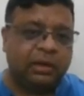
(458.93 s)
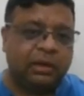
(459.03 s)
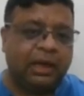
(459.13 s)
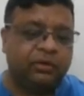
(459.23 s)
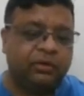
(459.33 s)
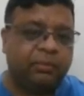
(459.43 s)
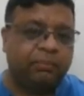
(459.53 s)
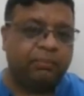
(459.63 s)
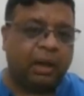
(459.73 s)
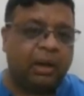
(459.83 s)
and you're
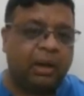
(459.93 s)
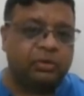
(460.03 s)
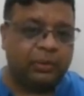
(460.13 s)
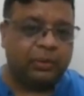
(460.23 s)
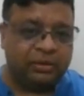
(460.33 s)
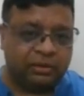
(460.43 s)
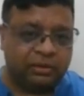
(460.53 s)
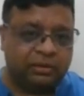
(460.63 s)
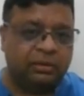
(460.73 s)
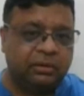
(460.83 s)
about to
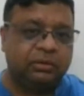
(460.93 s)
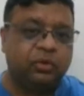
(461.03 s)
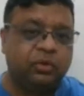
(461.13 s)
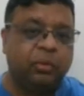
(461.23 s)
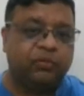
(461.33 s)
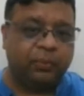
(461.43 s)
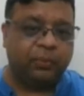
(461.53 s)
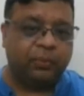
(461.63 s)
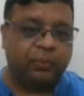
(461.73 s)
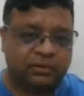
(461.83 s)
enter the room of your
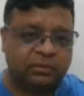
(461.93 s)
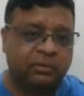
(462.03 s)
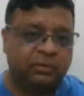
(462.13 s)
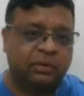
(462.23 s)
boss